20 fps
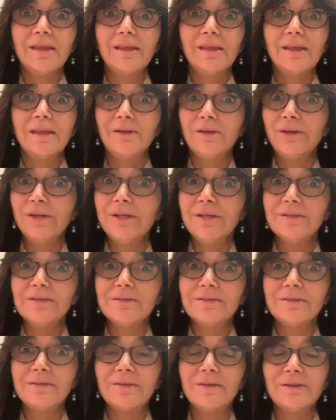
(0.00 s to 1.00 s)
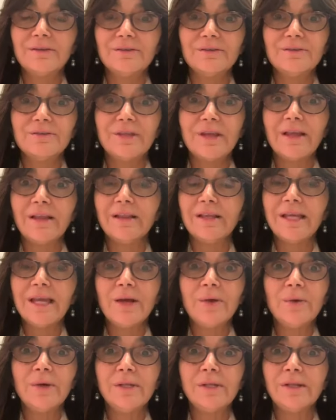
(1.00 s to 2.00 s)
Here it is. There's
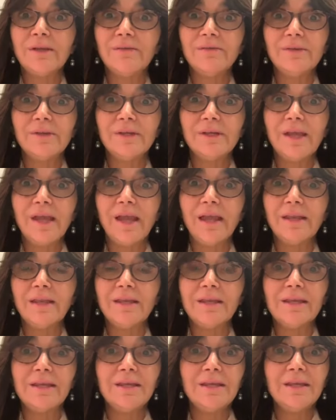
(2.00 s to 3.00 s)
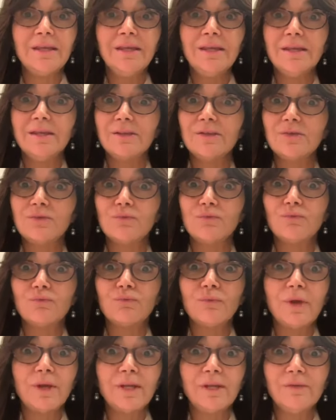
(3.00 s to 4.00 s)
Eliyahu Hanavi, and he is
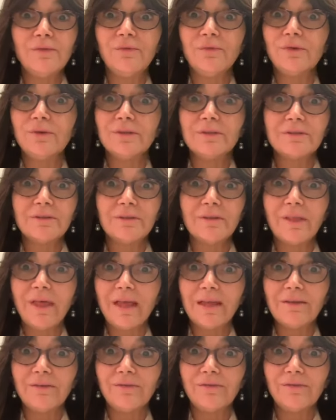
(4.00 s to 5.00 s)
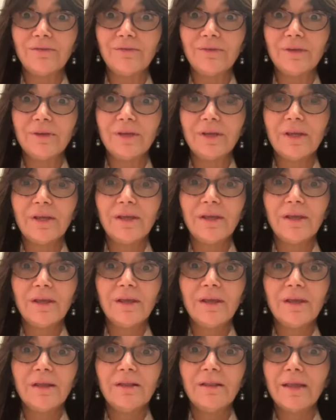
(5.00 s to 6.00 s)
running for his life.
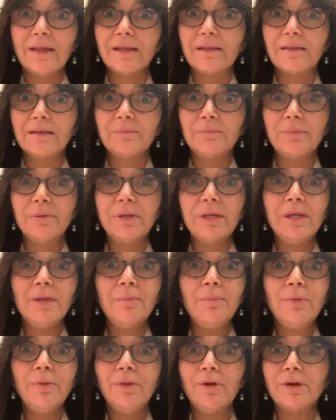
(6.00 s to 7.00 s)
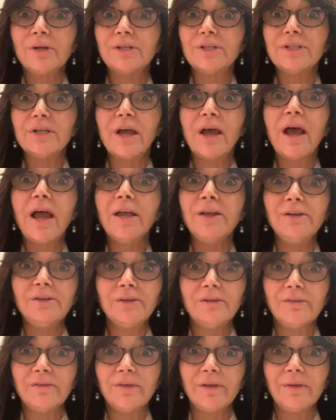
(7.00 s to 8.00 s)
Like, the people are tired
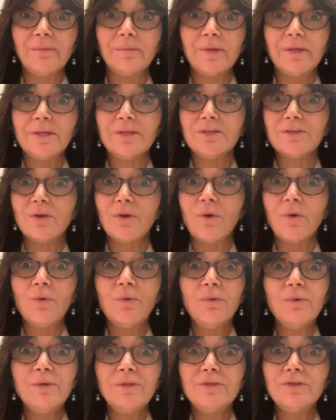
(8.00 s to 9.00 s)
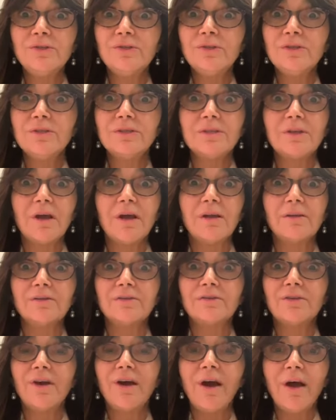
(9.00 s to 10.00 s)
of him. He's always just on
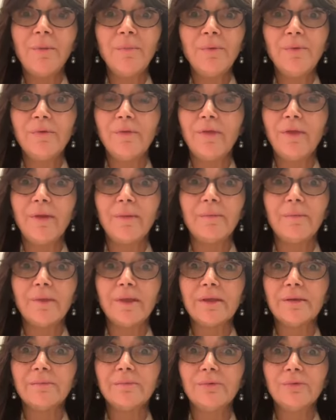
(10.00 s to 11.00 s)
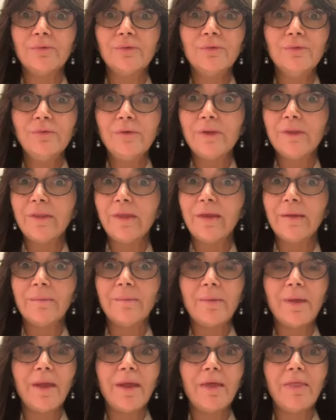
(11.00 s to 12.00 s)
top of them, like proving
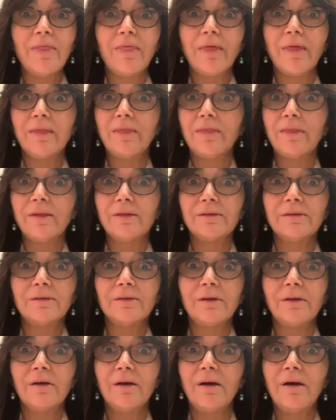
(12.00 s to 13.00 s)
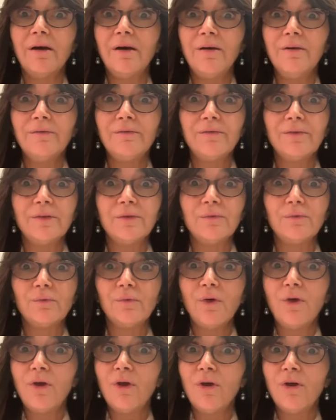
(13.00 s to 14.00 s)
them that they're off and
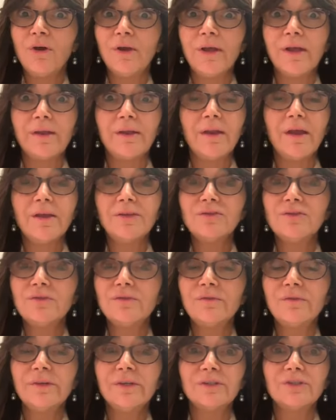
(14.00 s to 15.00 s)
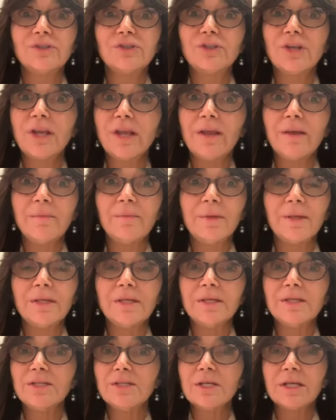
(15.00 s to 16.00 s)
wrong and not serving Hashem. And
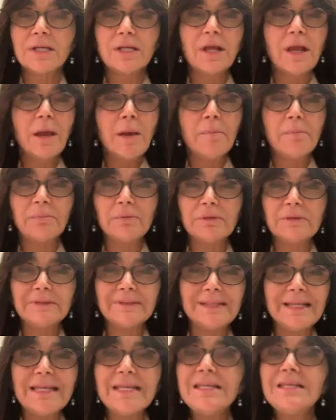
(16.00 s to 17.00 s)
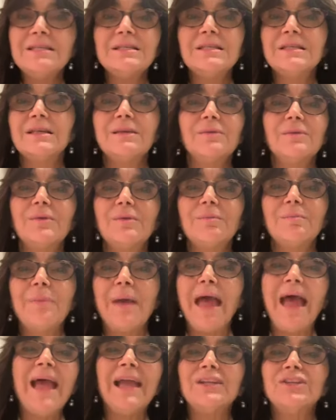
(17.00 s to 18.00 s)
he's like blazing with
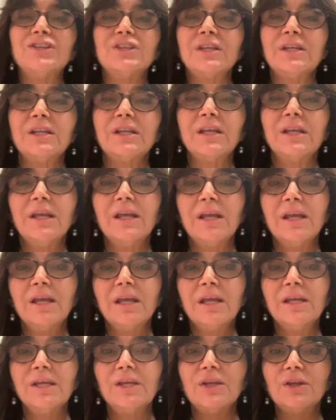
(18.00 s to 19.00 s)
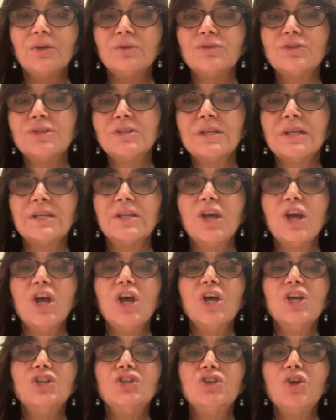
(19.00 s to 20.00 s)
passion, just like
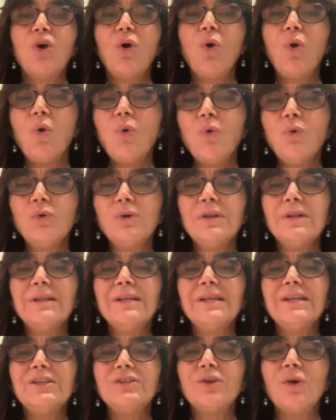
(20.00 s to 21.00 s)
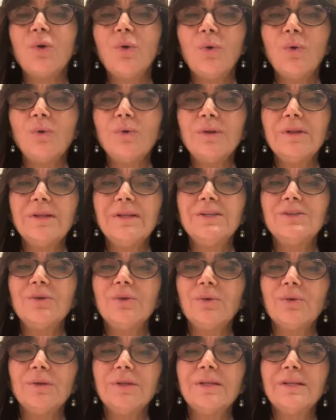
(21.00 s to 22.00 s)
totally
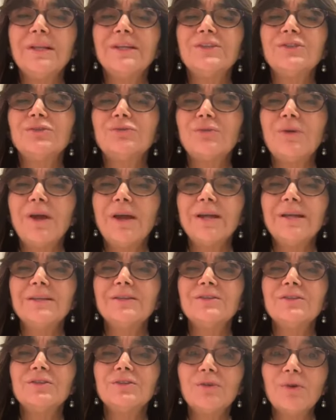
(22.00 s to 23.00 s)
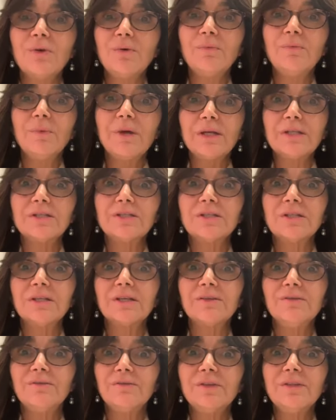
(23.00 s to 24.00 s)
like trying so much to
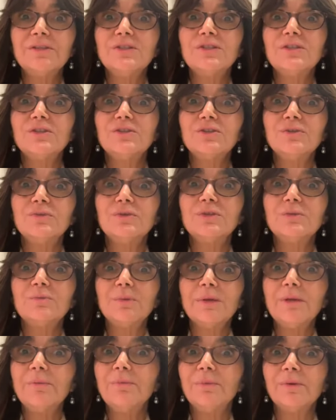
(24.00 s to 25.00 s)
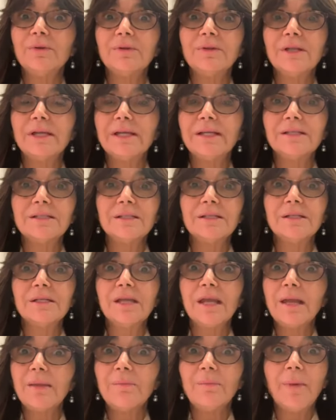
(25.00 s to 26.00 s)
convince the Jewish people, like to
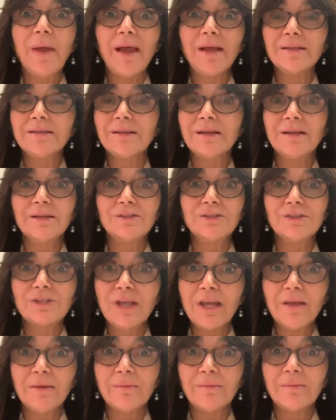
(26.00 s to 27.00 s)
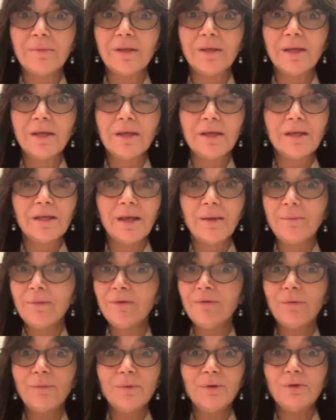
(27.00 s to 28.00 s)
get back to Hashem, coming
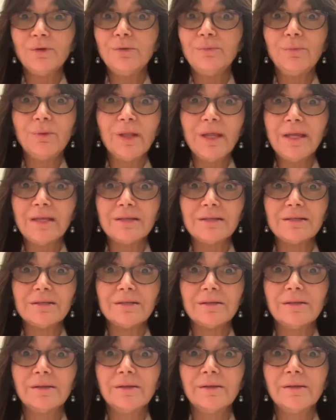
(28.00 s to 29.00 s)
from a good place.